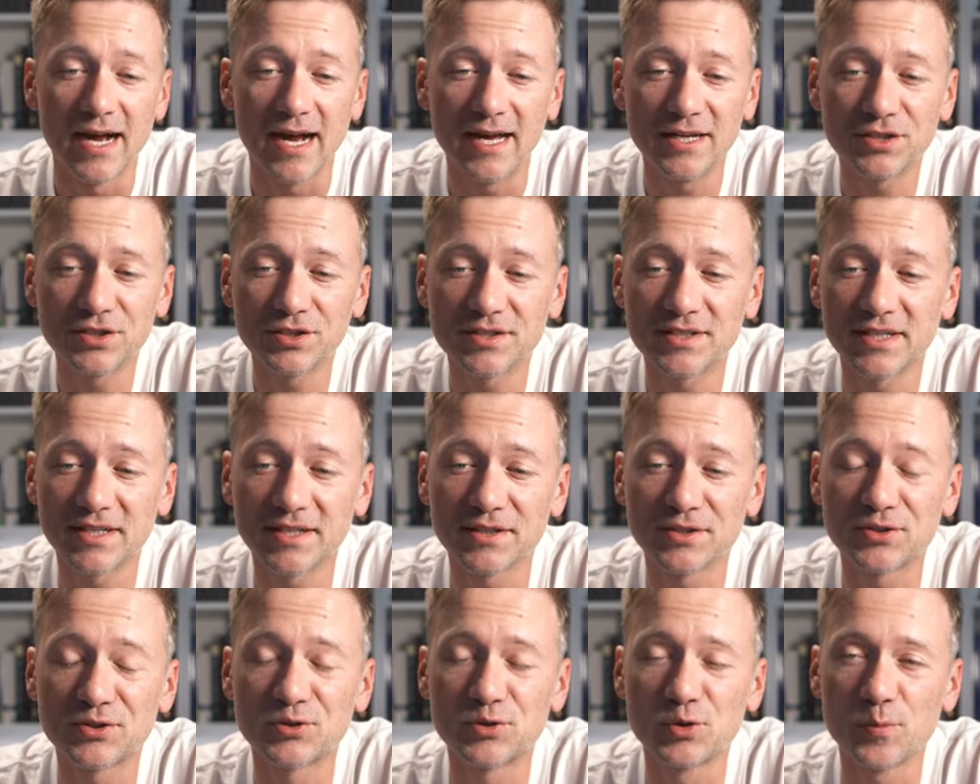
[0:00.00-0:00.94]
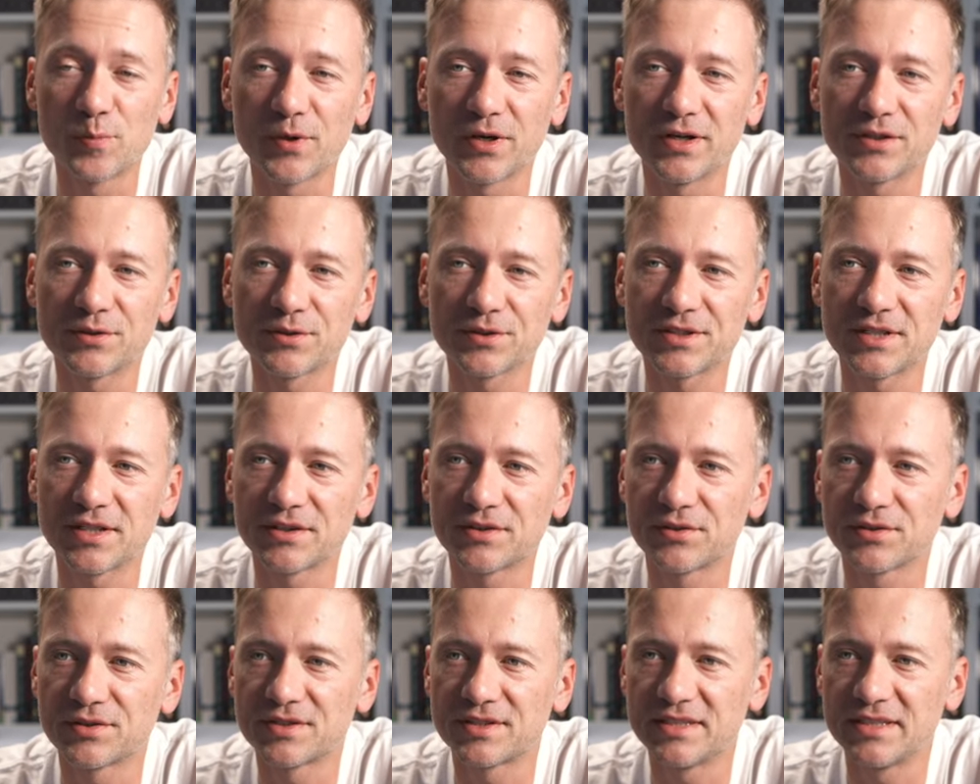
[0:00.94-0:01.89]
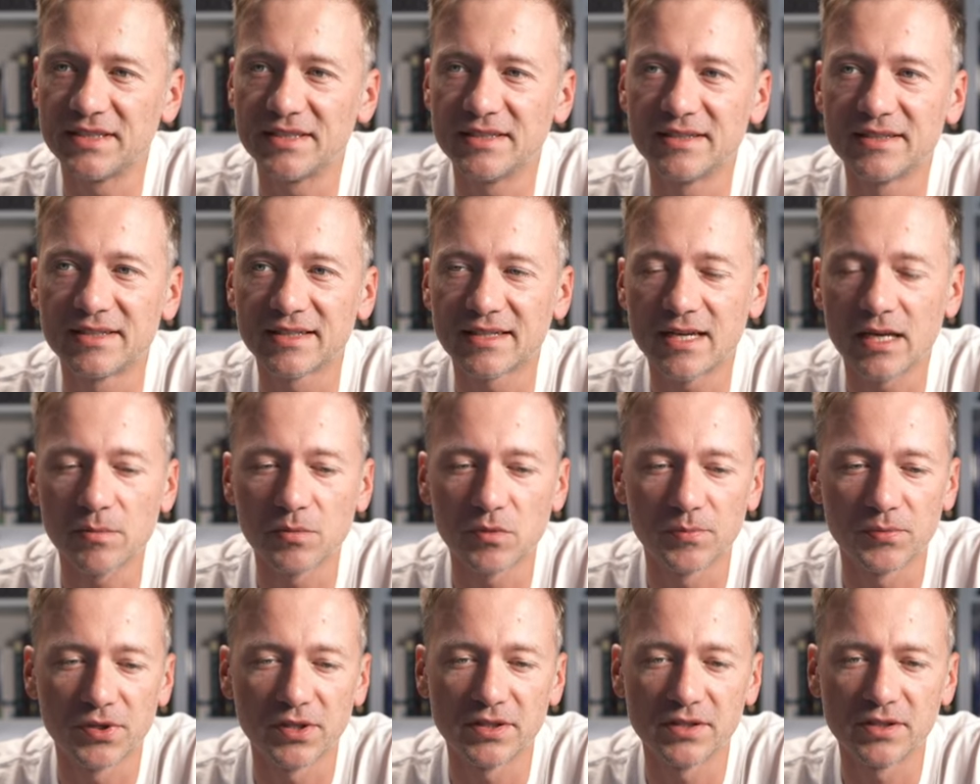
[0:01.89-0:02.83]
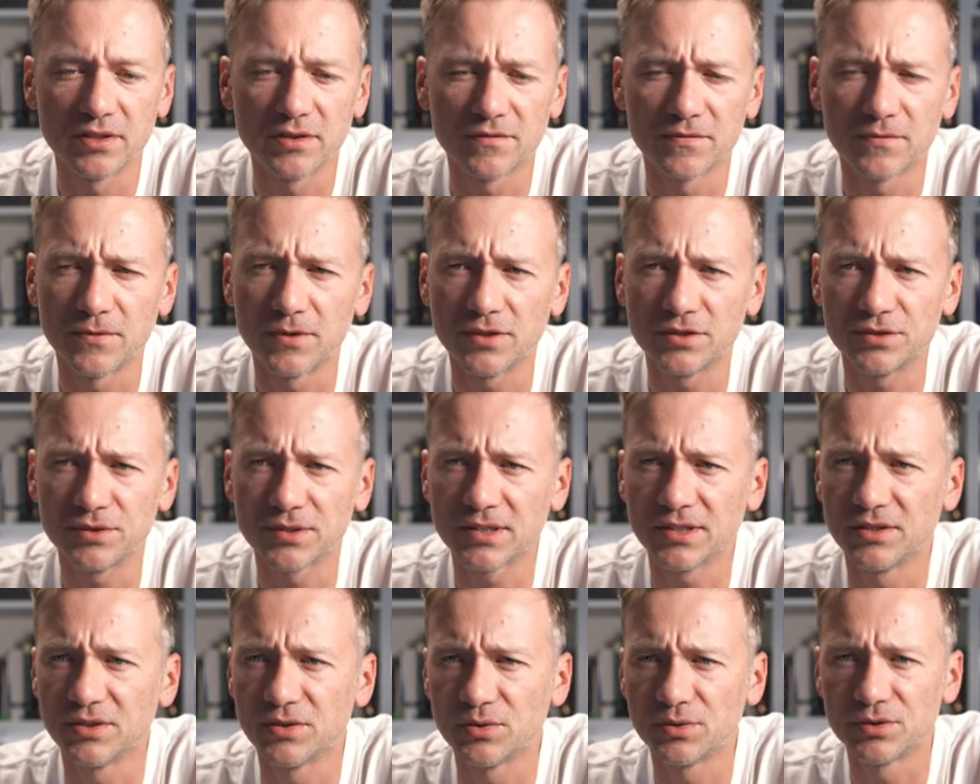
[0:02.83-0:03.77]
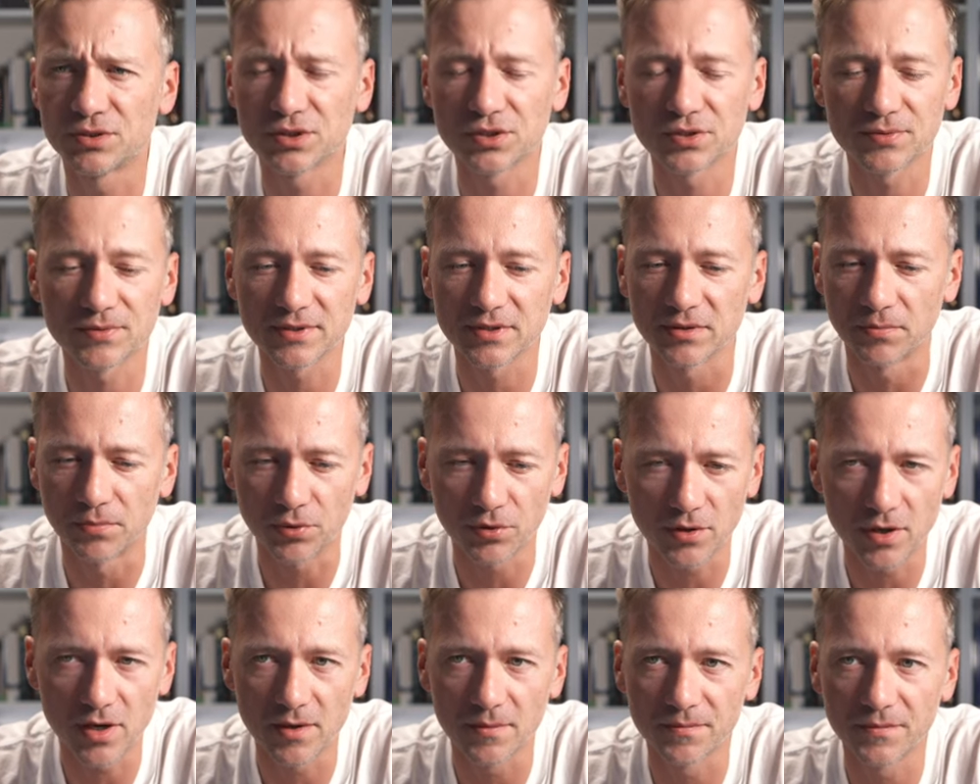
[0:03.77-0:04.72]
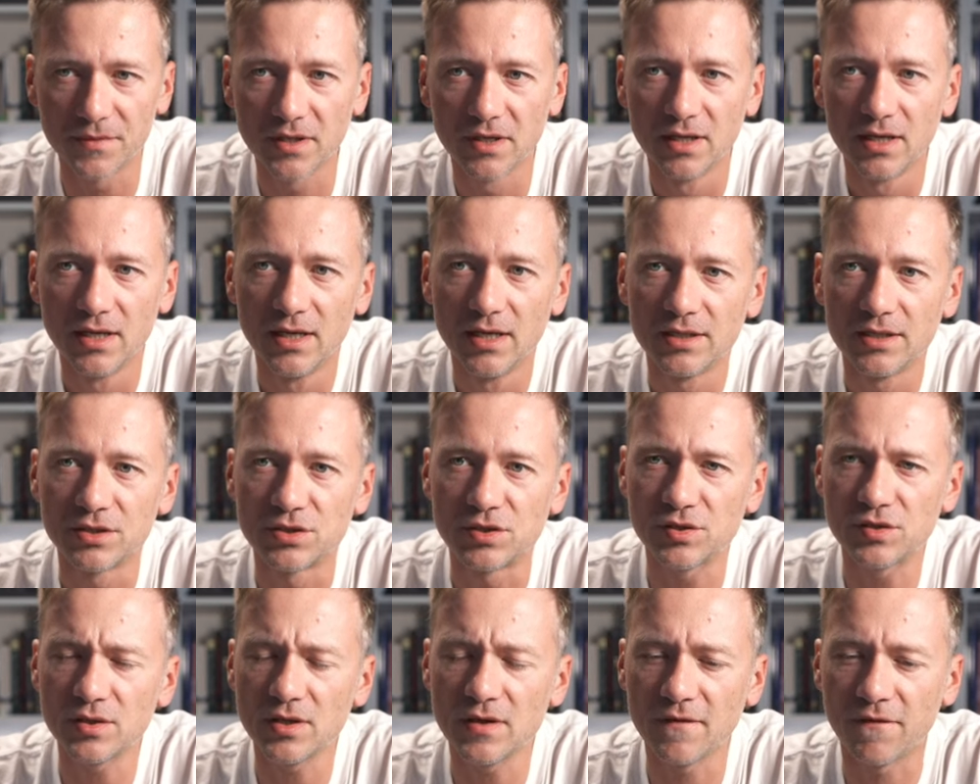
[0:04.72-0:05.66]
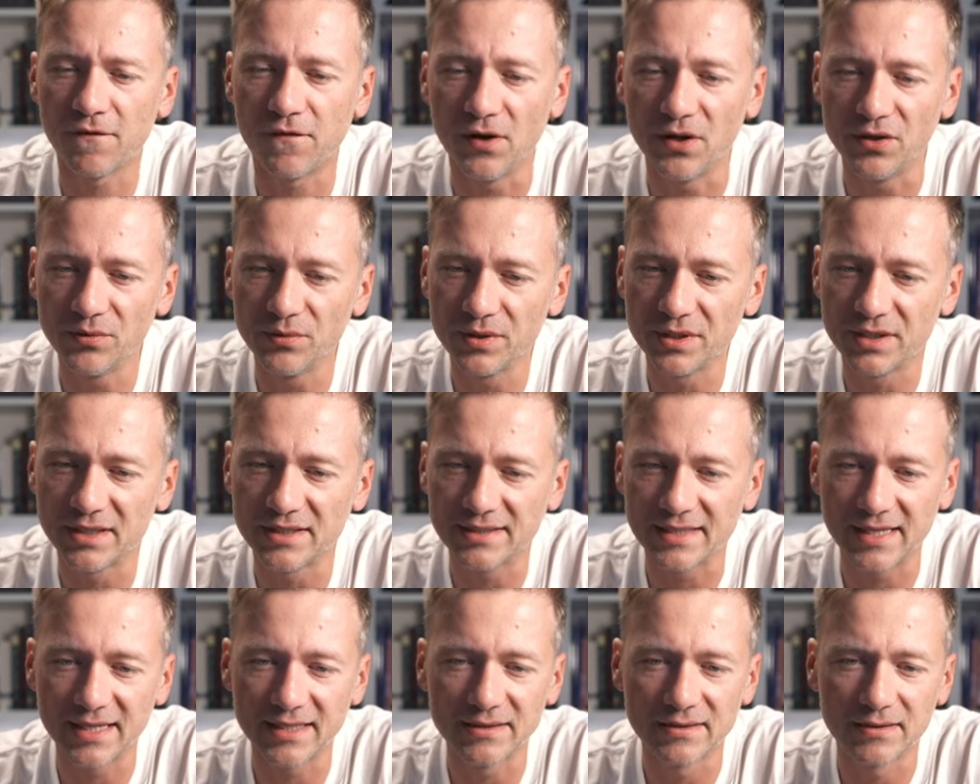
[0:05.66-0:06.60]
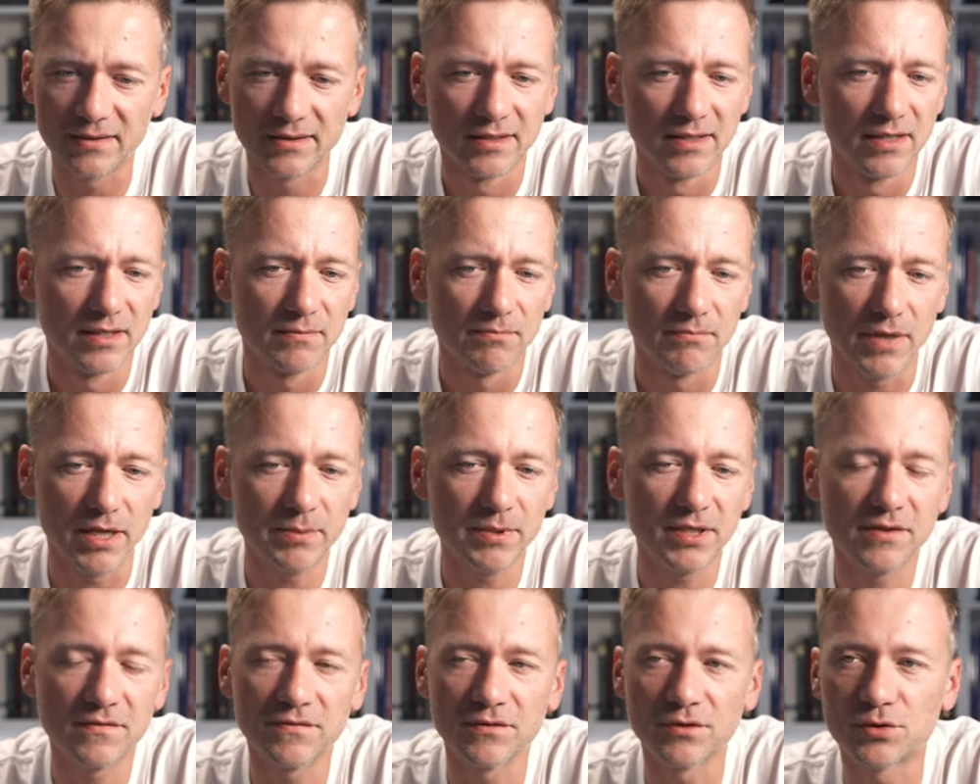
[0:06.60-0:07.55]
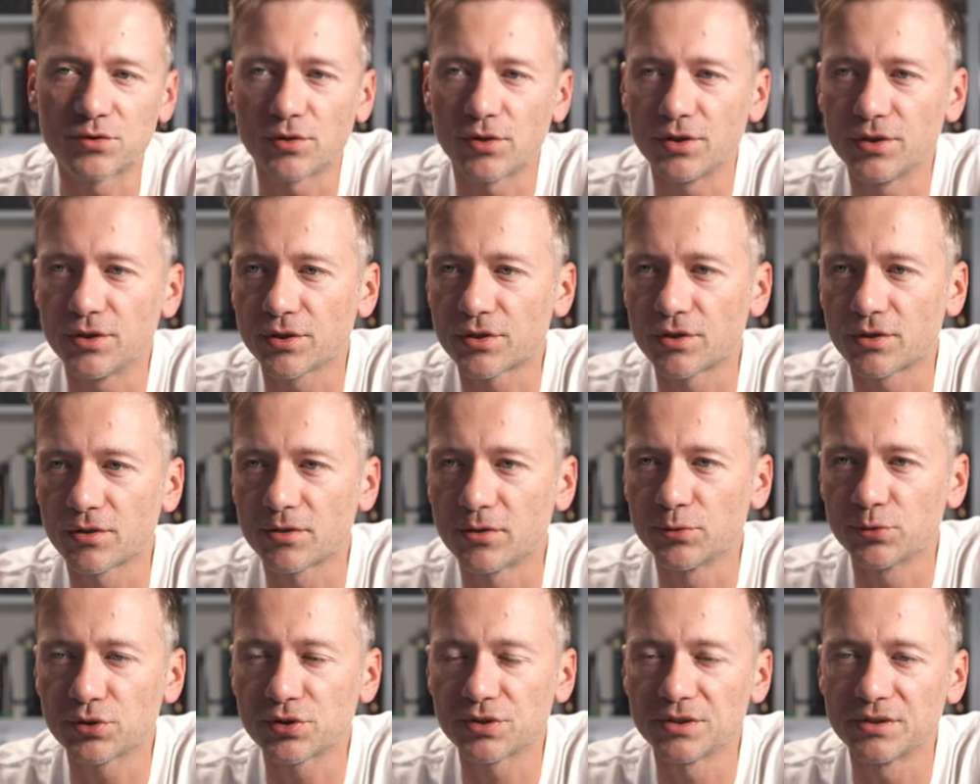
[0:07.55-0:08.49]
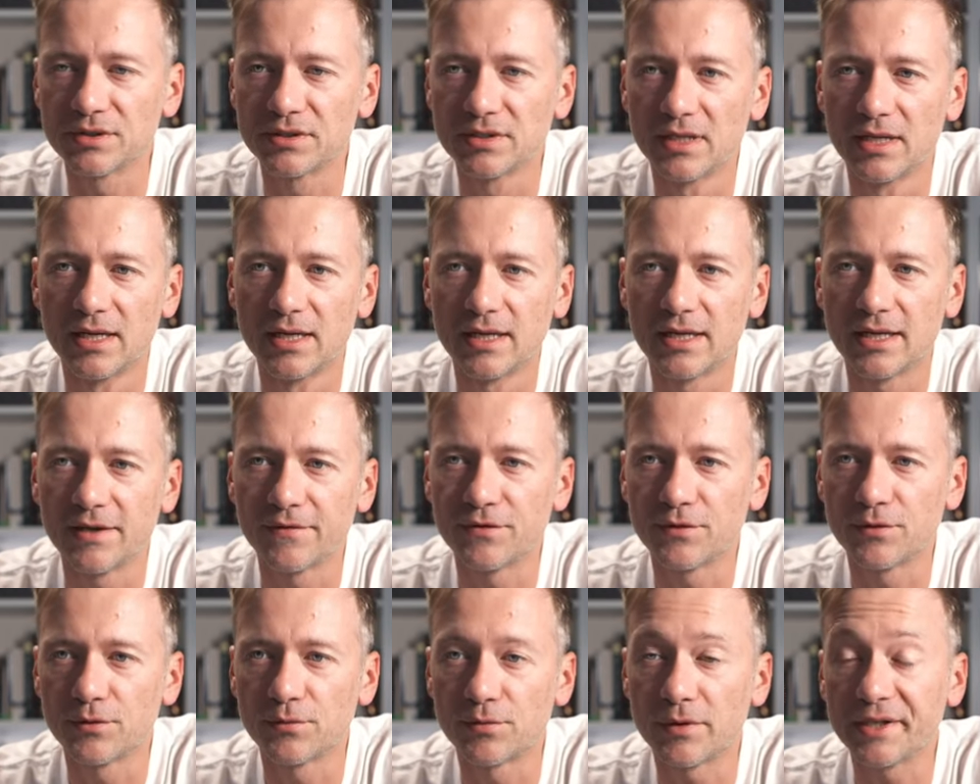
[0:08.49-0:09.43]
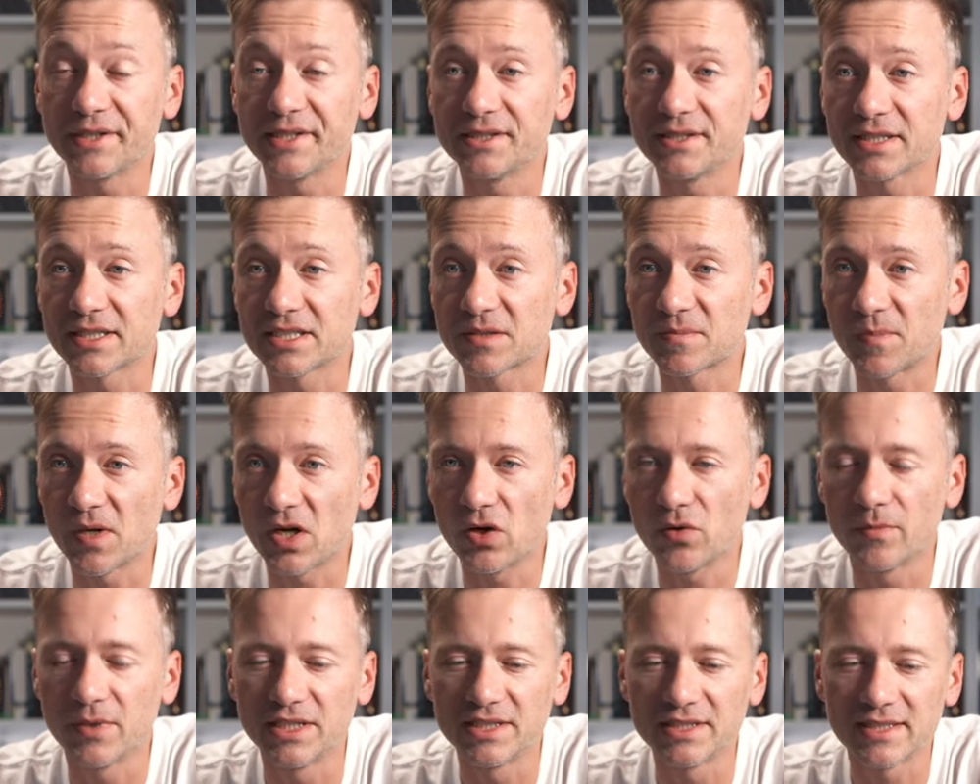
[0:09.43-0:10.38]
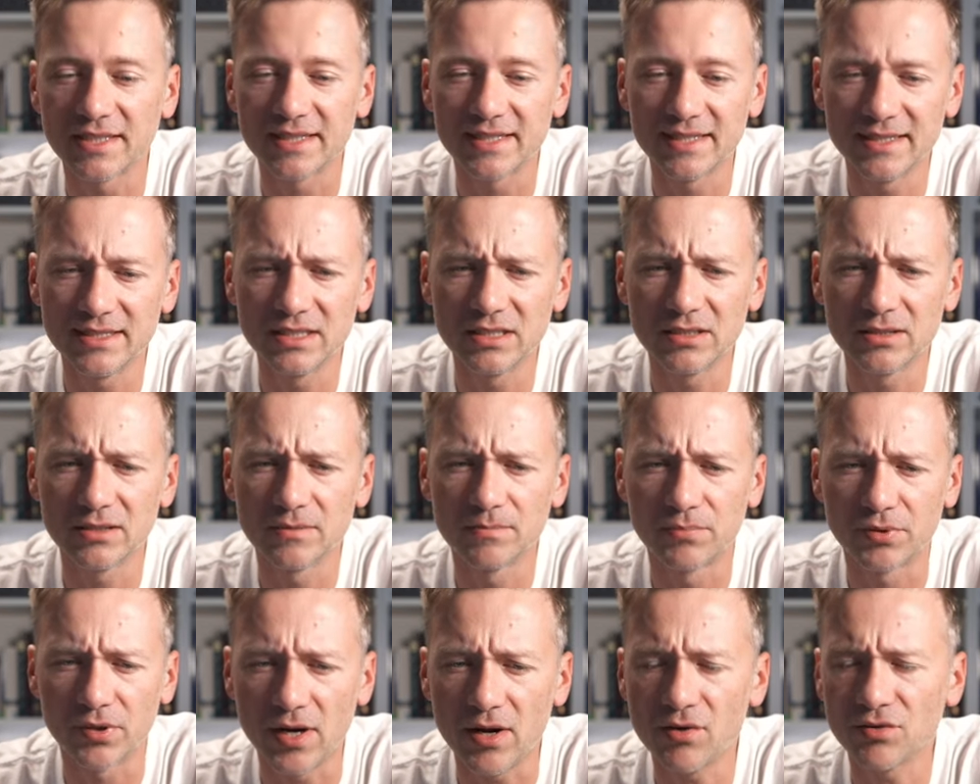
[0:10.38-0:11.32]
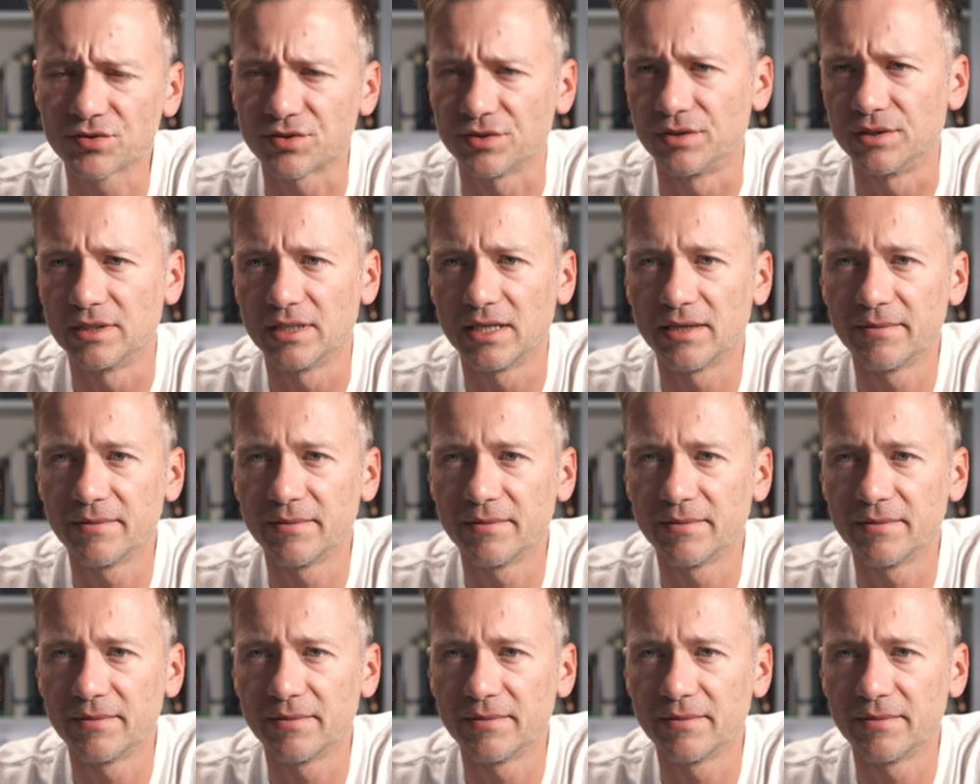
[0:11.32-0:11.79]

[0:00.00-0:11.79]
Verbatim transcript: I just think it's super interesting to see the capability of what you can do just with a prompt, just to have fun with it and maybe even draw your conclusion if you run an experiment in the browser.